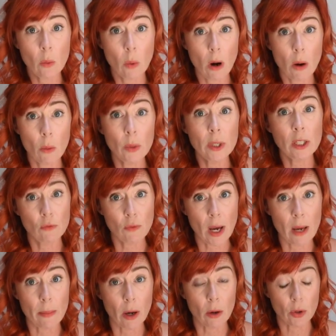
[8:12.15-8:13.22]
1, we did
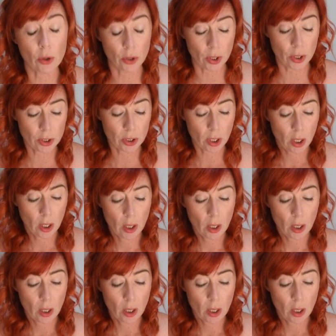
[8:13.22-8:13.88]
rainbow colours.